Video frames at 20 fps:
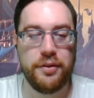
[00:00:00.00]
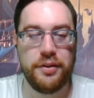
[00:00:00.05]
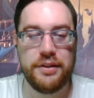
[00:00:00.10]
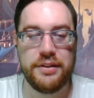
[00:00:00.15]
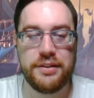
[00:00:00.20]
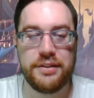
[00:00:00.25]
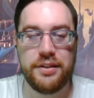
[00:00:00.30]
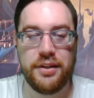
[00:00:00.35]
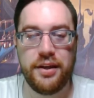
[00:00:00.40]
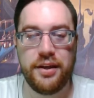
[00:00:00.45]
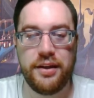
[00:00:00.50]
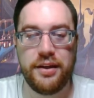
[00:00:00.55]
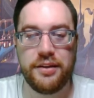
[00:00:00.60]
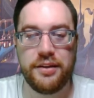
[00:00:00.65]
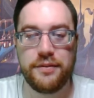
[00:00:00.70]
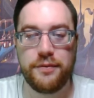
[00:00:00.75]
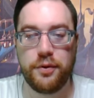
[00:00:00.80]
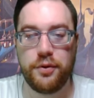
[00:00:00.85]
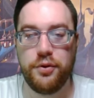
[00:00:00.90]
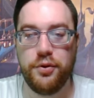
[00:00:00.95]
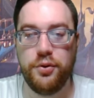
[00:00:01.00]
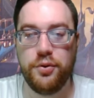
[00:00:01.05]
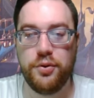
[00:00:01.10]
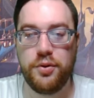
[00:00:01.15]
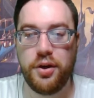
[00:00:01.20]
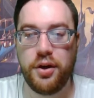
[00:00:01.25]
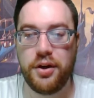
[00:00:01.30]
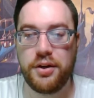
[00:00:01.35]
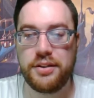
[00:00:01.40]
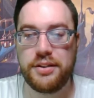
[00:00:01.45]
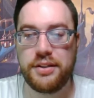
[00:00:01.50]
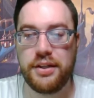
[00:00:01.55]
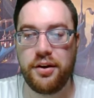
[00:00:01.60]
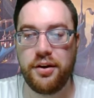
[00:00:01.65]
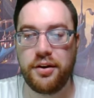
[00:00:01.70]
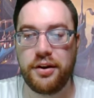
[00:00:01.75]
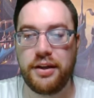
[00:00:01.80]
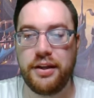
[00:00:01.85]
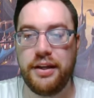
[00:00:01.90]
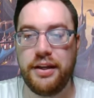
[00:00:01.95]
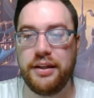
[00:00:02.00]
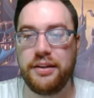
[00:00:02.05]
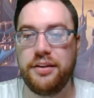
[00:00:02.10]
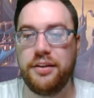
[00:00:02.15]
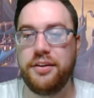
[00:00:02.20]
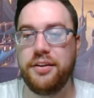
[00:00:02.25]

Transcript: This slot is for new cards that are connected